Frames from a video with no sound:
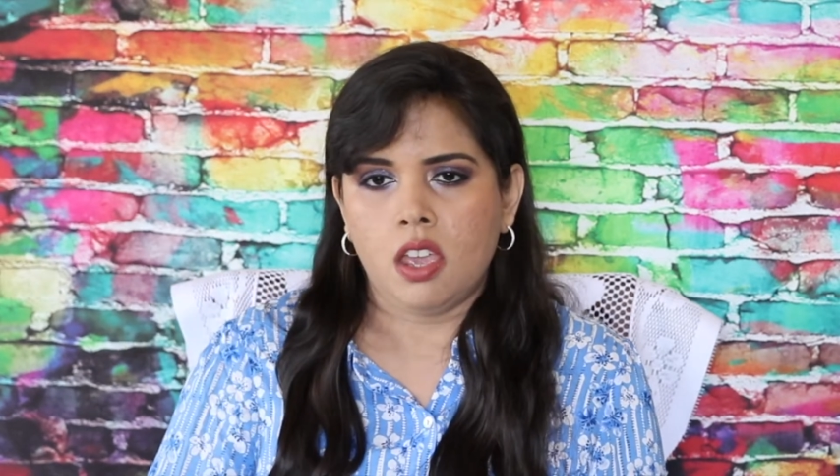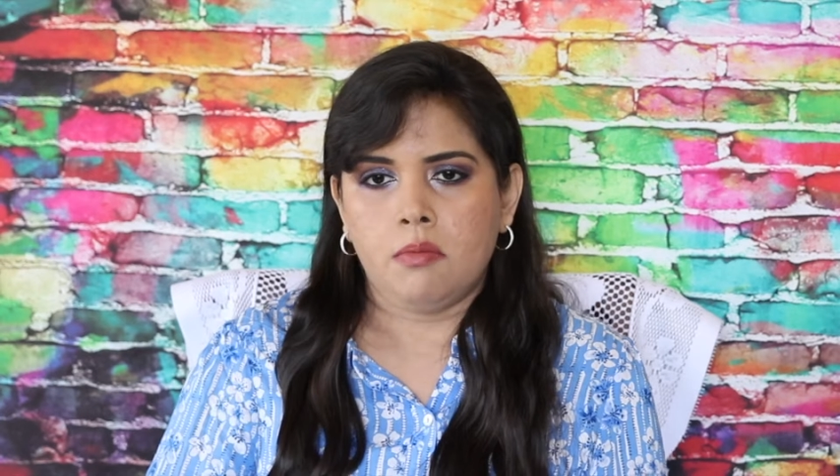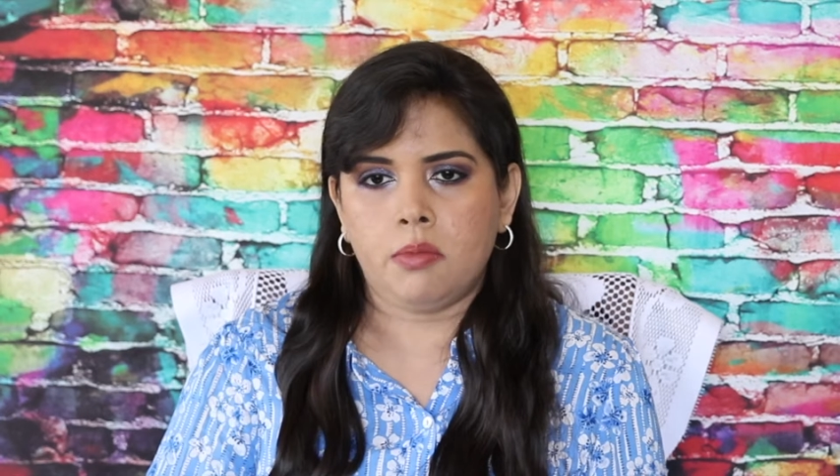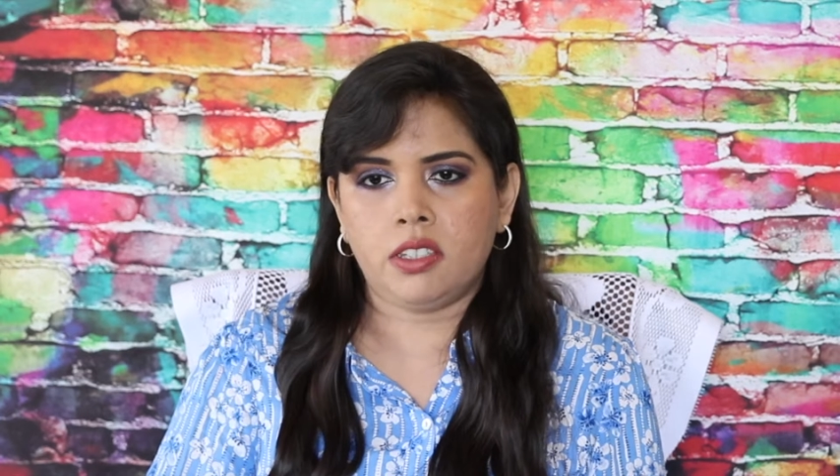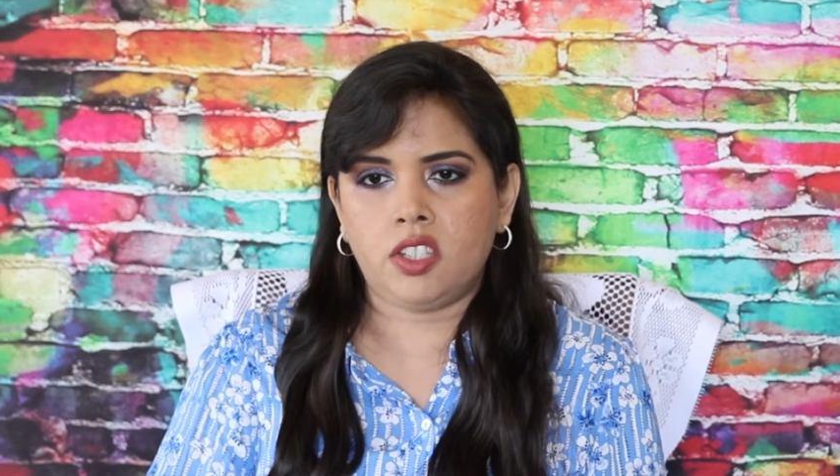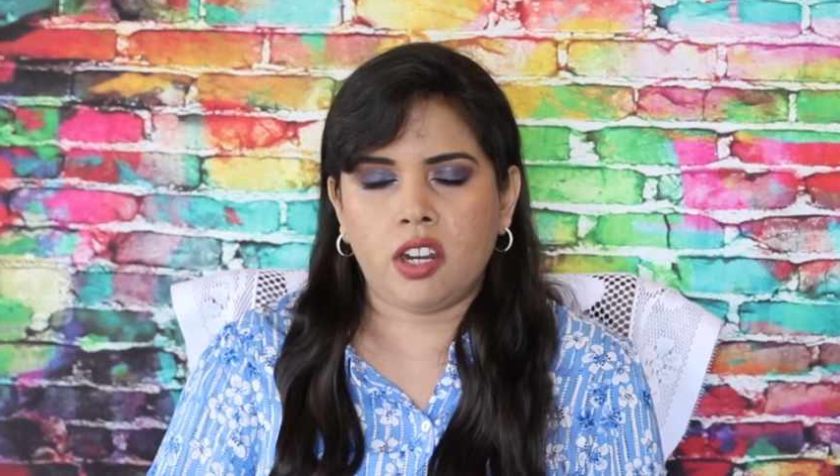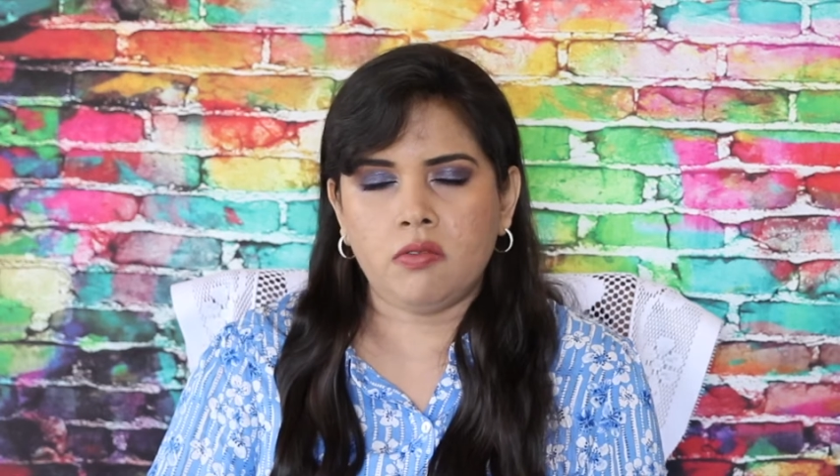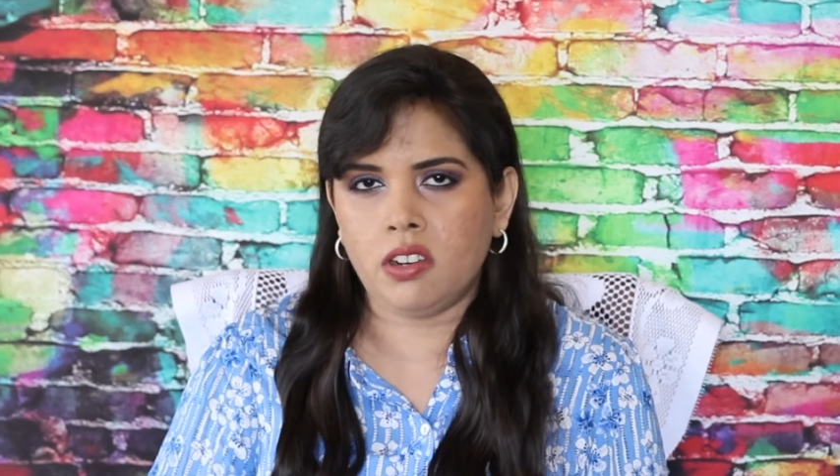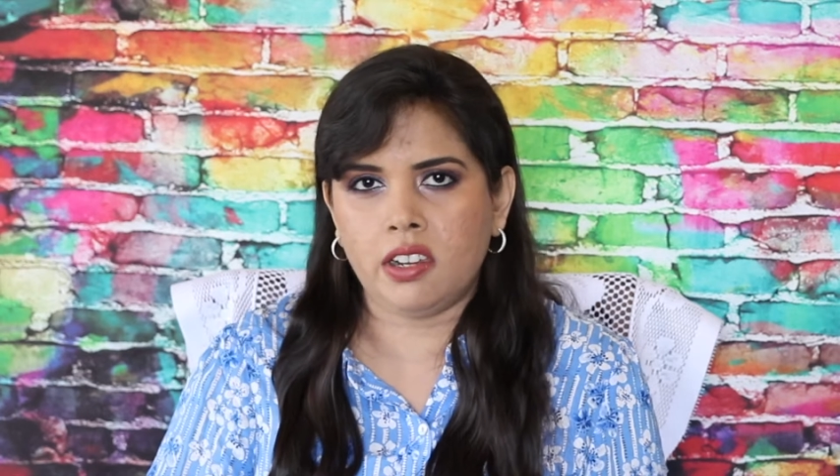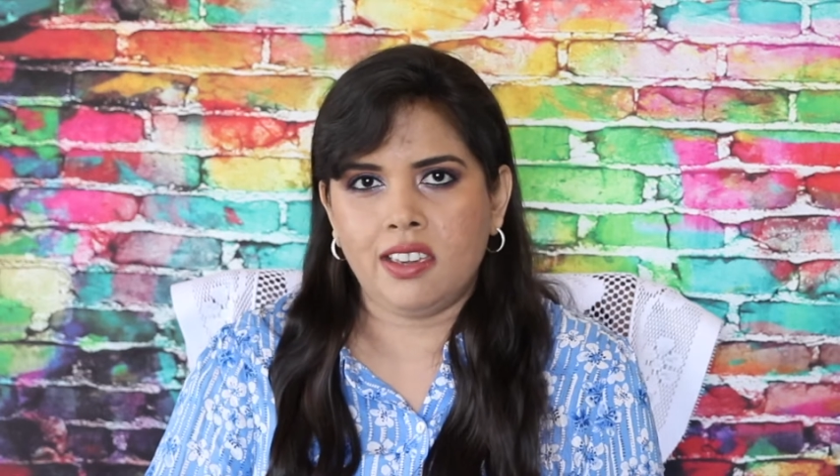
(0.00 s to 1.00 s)
But
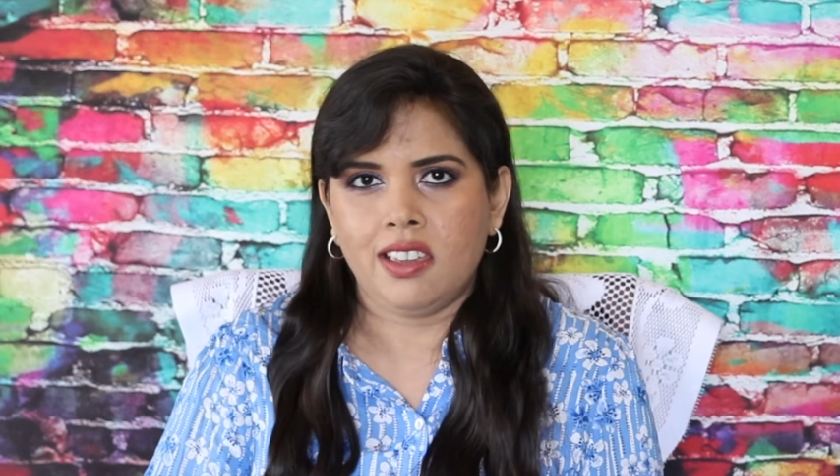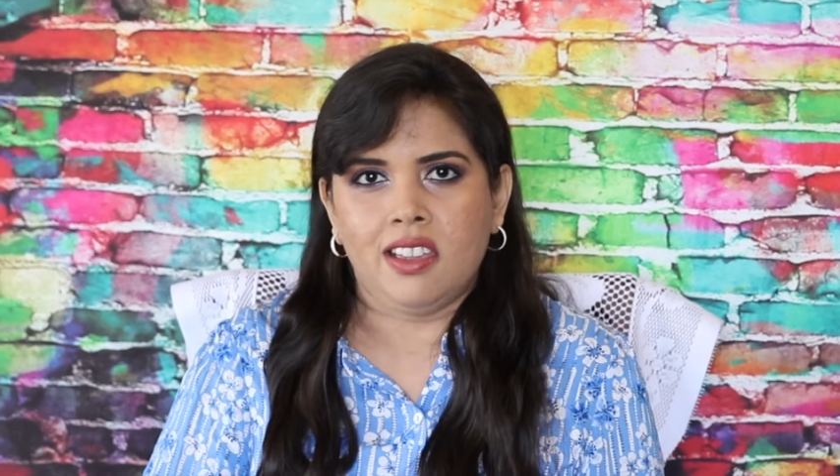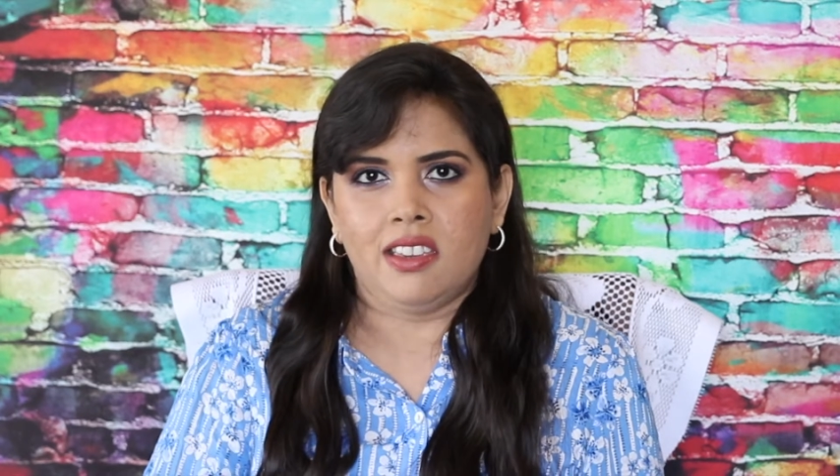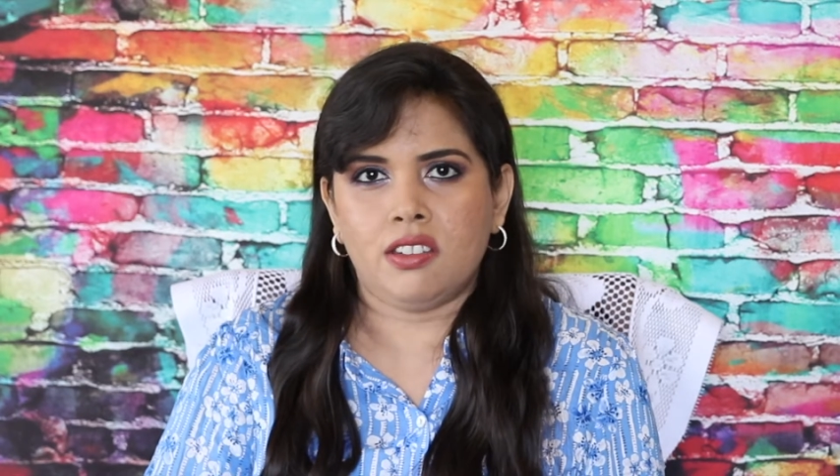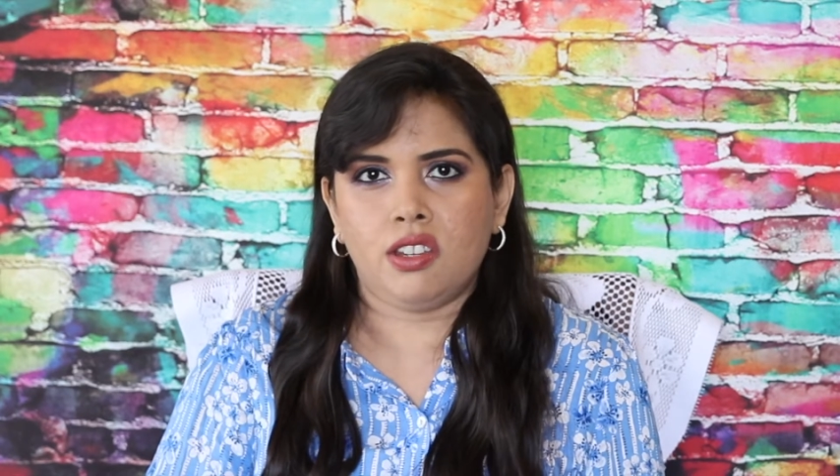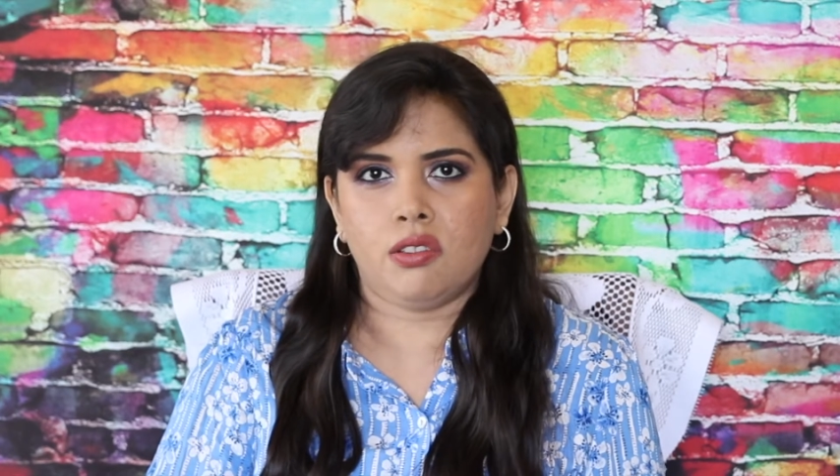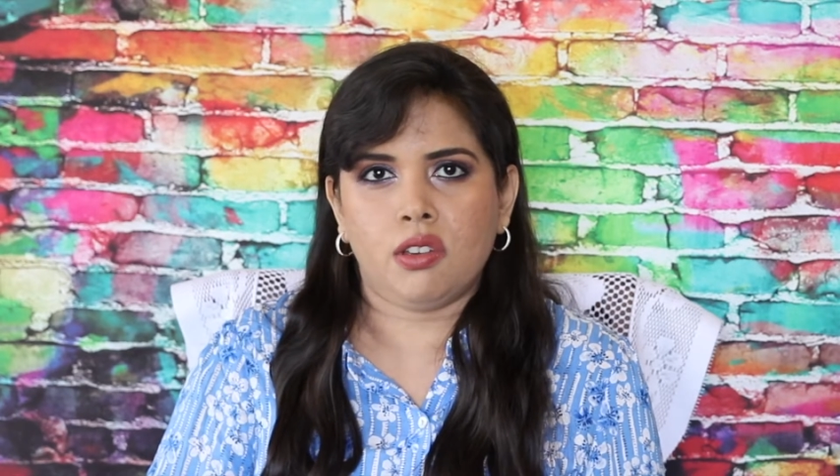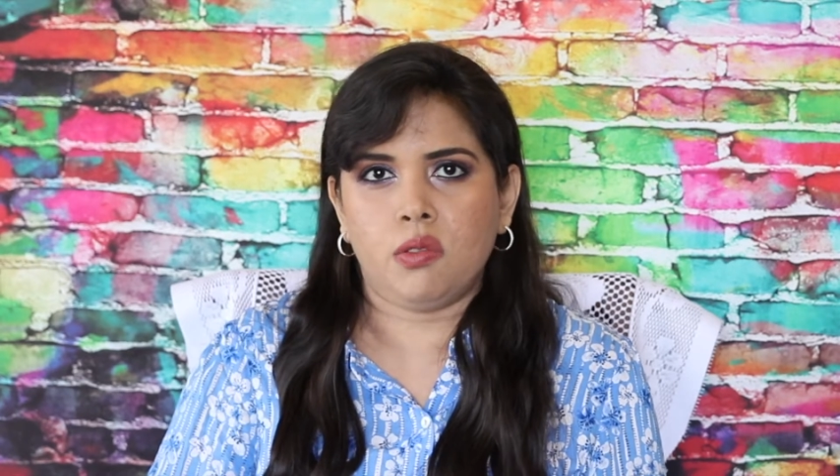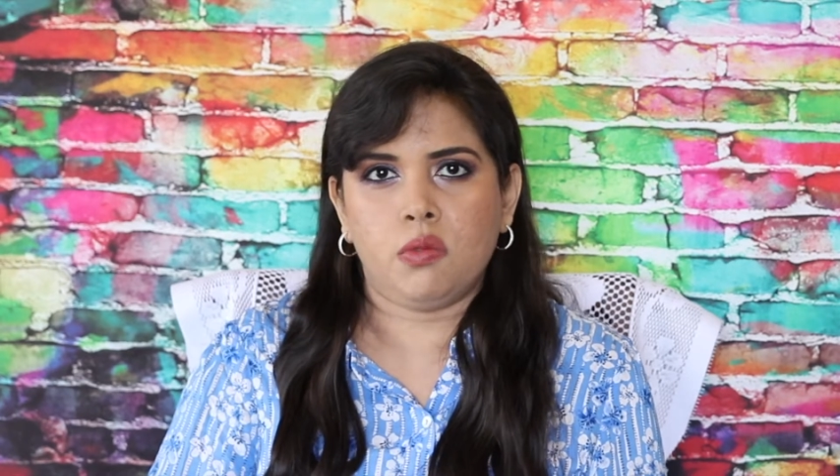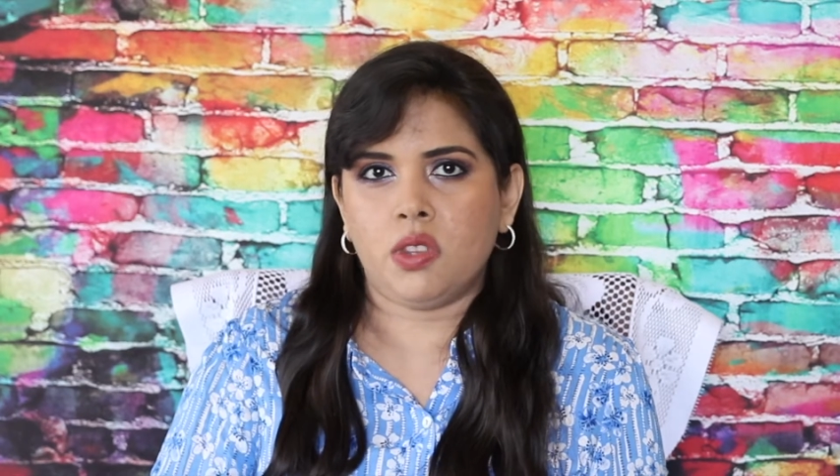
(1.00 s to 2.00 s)
generally, you don't go in